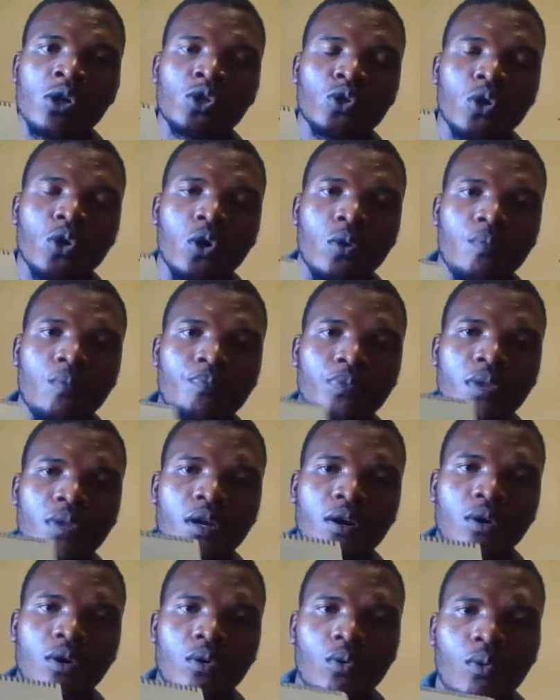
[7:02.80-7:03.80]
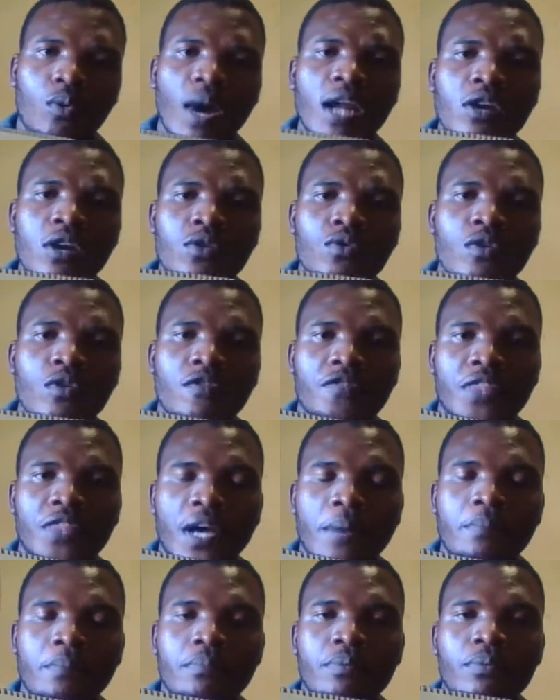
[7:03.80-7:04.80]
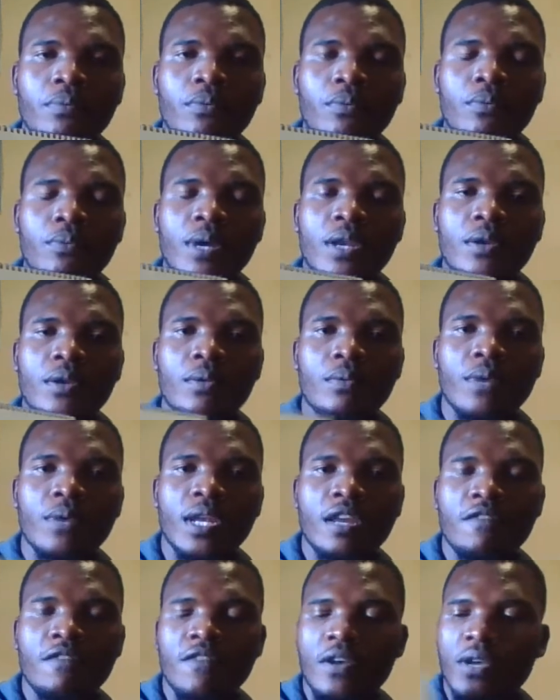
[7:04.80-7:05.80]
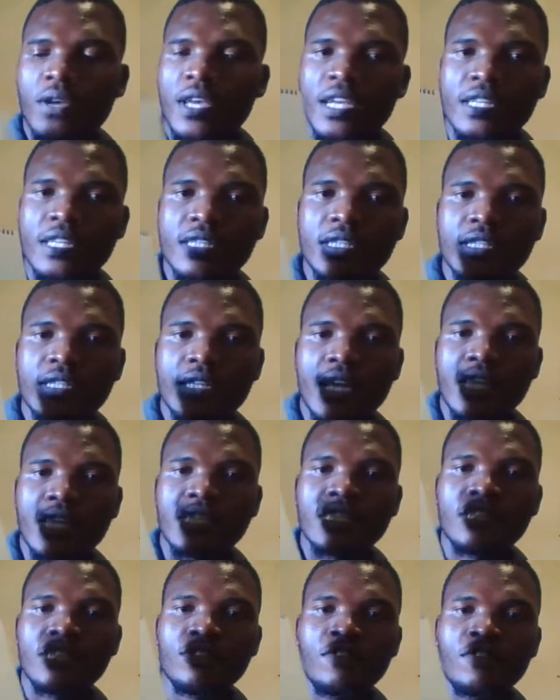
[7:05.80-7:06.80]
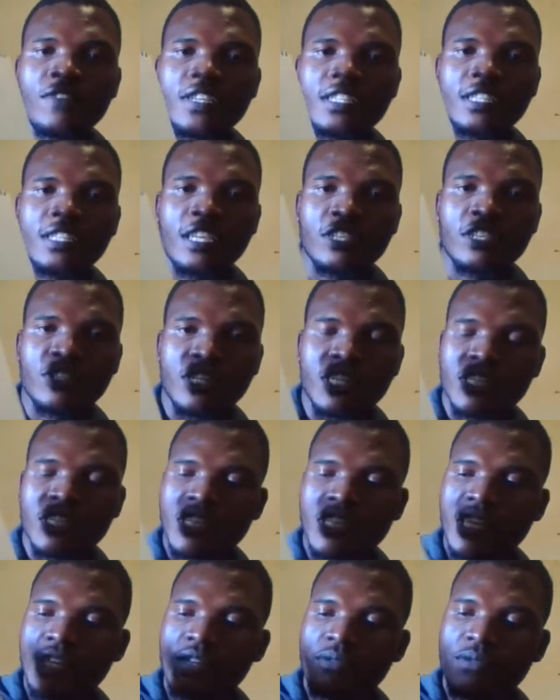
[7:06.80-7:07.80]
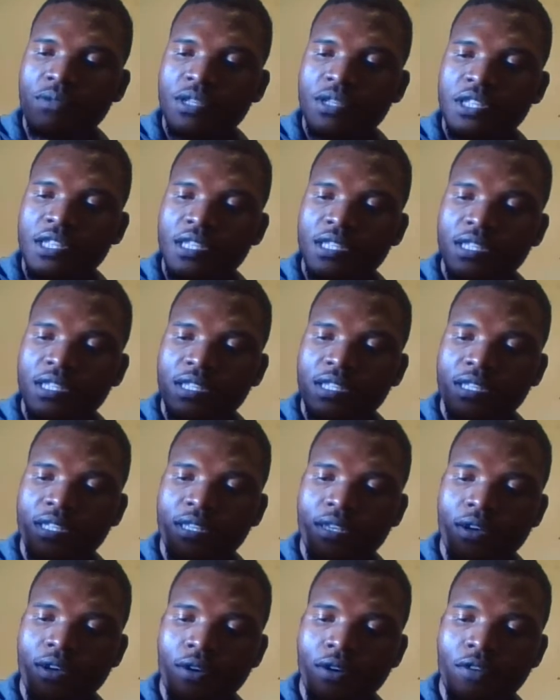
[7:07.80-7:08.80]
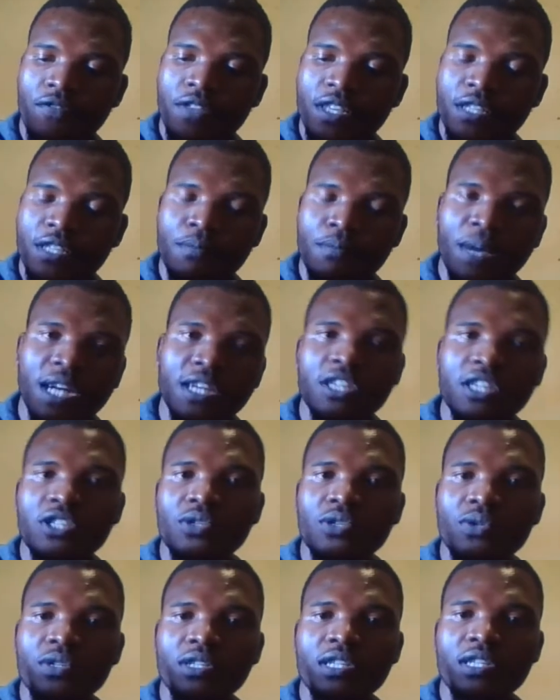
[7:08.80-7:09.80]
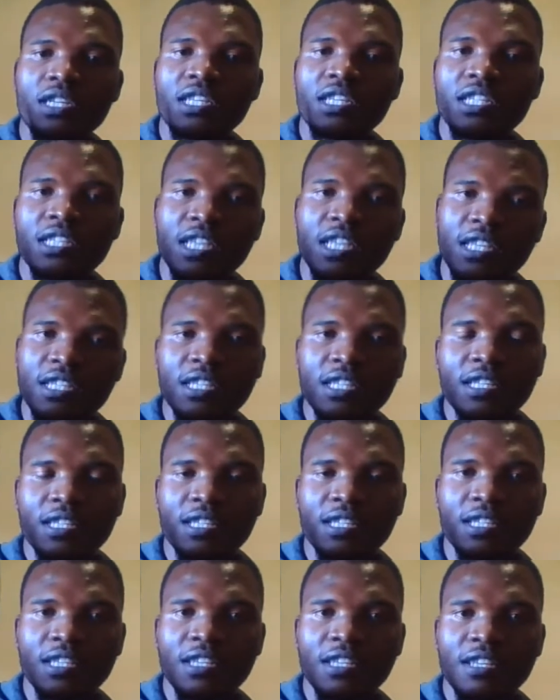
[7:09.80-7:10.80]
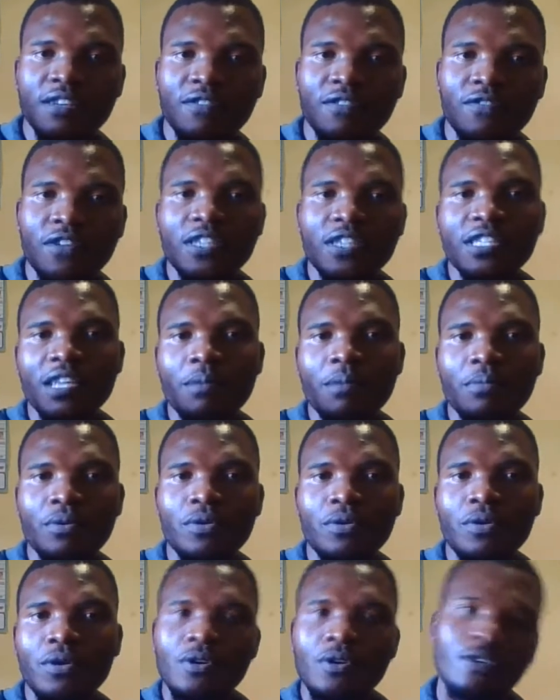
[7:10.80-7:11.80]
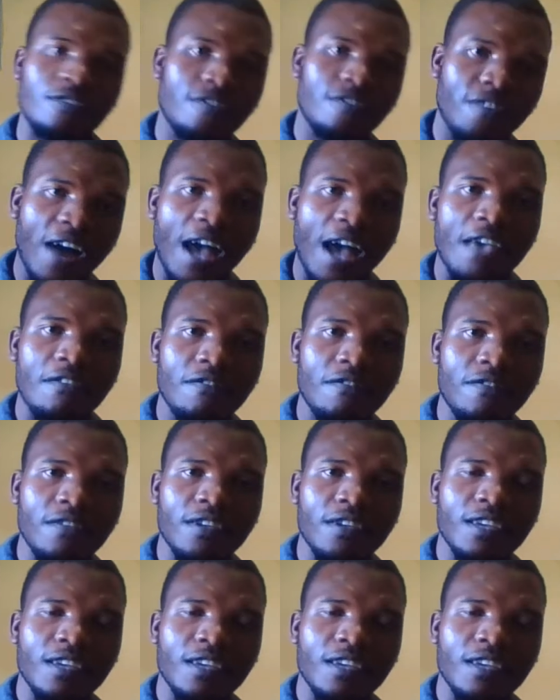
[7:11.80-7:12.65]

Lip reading: So one rule of thumb, whenever you get a degree of unsaturation which is of this magnitude, 6 for example, or 5,